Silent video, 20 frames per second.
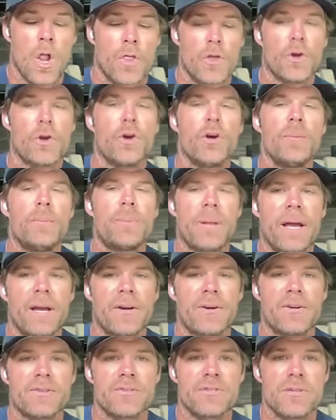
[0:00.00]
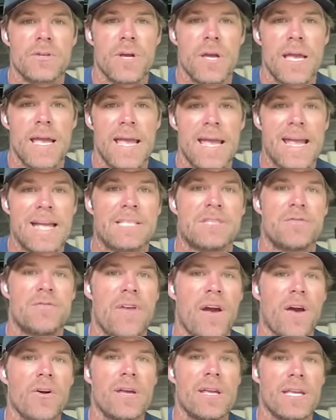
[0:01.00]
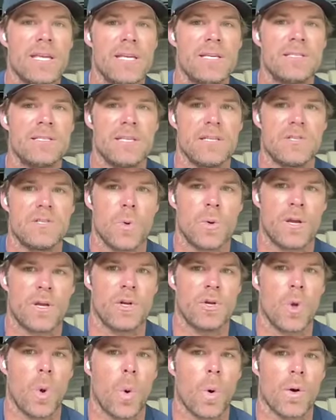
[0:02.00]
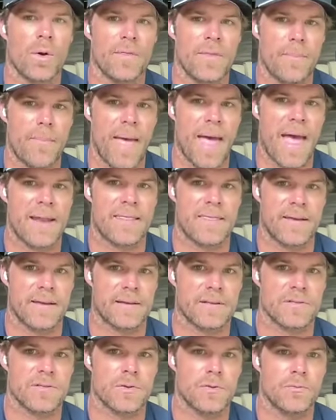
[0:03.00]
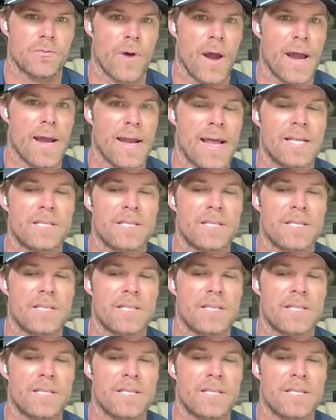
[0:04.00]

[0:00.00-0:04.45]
The good players, it's very easy to ignore the bad things, right?